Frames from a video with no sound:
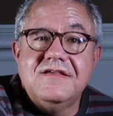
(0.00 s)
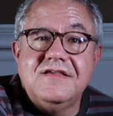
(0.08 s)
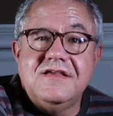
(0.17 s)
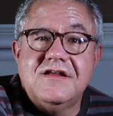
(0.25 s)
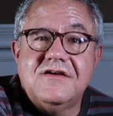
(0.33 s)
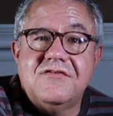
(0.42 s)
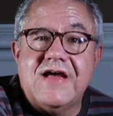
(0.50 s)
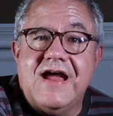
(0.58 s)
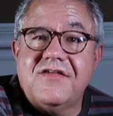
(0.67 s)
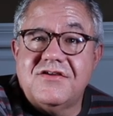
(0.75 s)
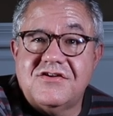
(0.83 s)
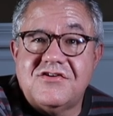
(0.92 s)
you know,
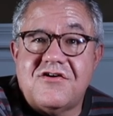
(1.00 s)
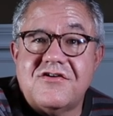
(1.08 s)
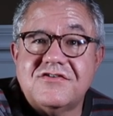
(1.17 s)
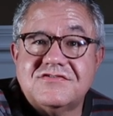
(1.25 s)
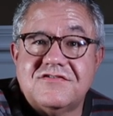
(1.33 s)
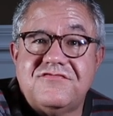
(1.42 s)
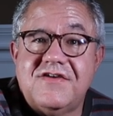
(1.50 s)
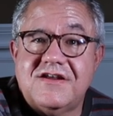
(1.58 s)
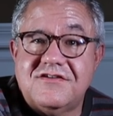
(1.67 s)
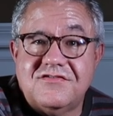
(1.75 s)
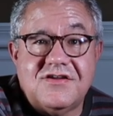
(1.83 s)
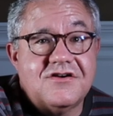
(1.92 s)
how the guitars
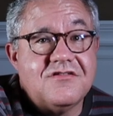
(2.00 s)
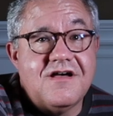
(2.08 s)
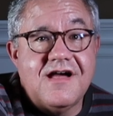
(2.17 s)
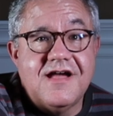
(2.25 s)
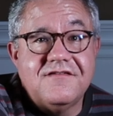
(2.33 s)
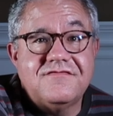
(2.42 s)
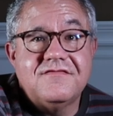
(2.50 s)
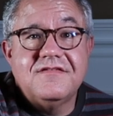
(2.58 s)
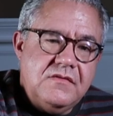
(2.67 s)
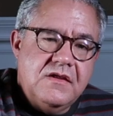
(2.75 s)
affected their life.